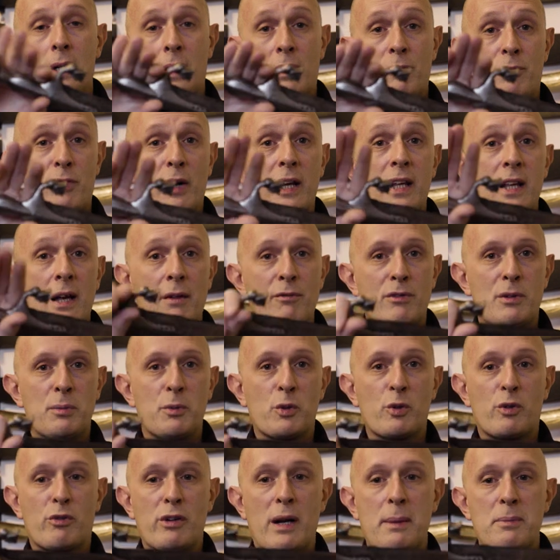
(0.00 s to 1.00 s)
A very
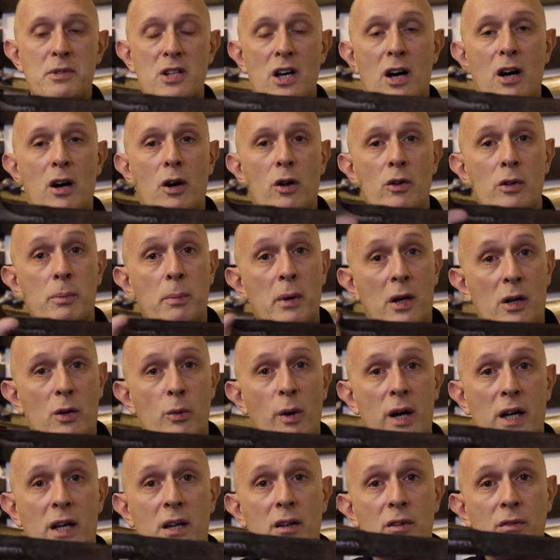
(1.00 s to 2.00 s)
comfortable grip to hold, but
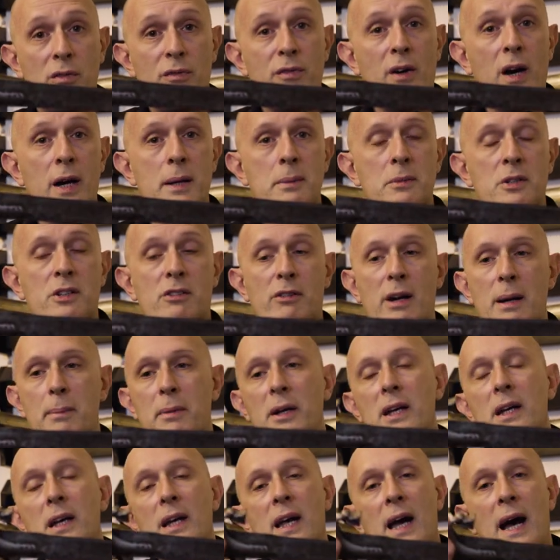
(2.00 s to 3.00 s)
quite confined
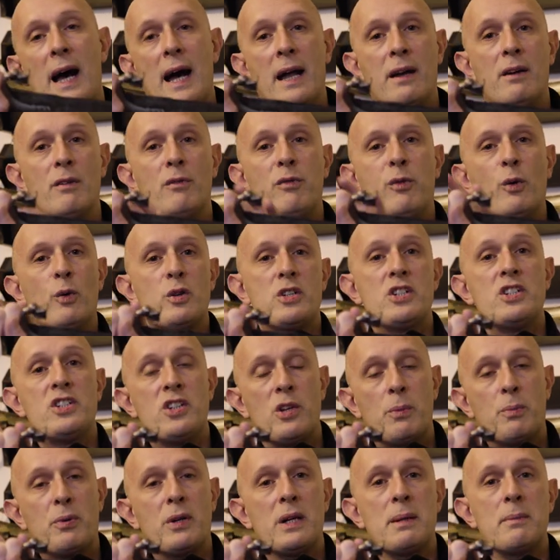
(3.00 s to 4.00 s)
grip, and forces
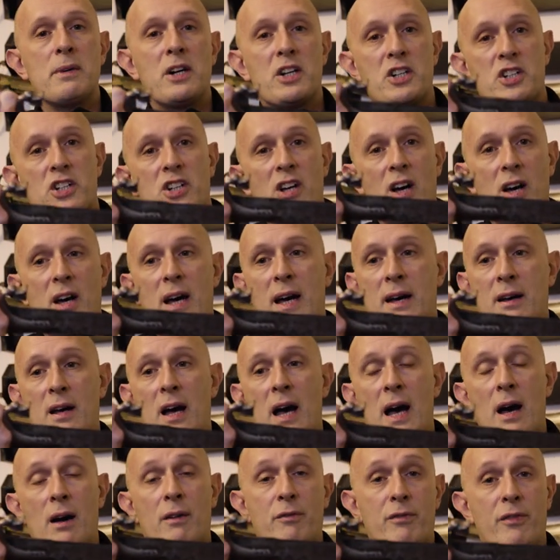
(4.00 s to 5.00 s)
you pretty much to
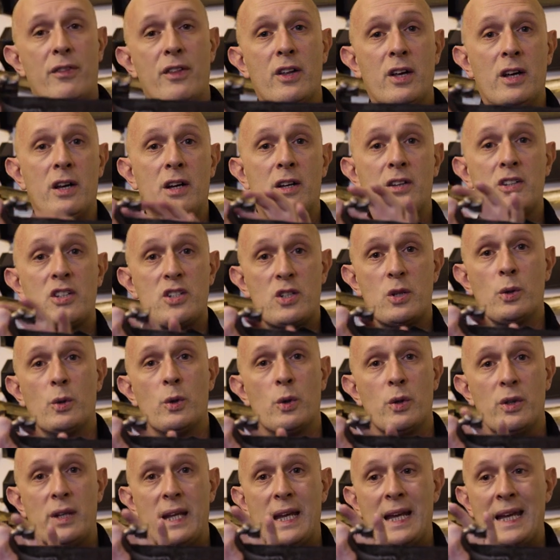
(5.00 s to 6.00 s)
have the
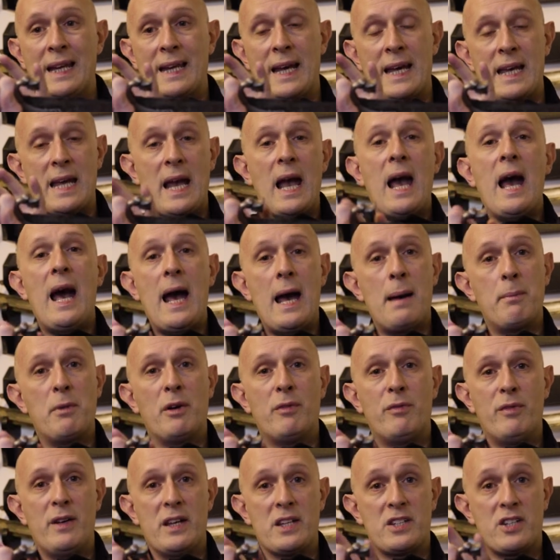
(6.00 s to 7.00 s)
sword in a hammer
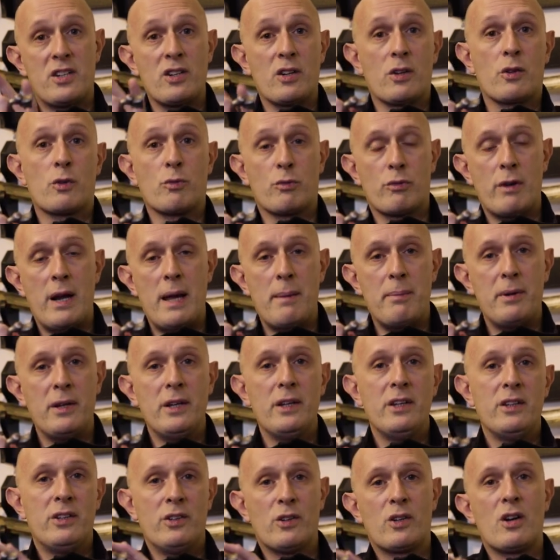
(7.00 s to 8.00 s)
fist grip.
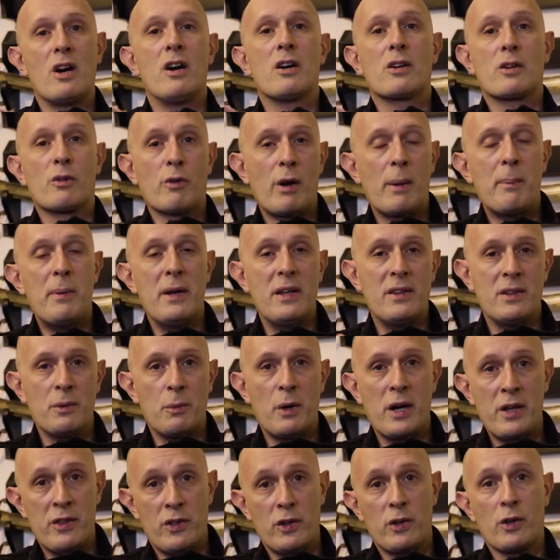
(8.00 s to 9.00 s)
You can't grip it in the
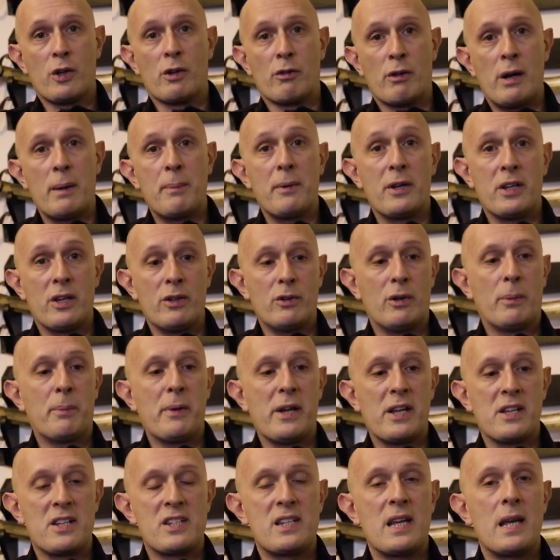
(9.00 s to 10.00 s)
way that you grip a
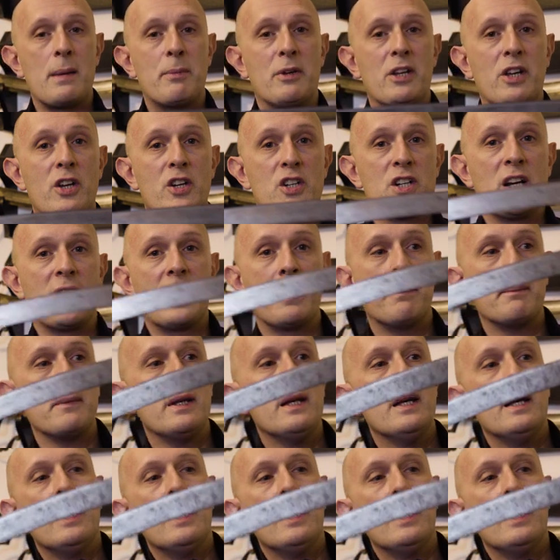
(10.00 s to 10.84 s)
European sabre usually.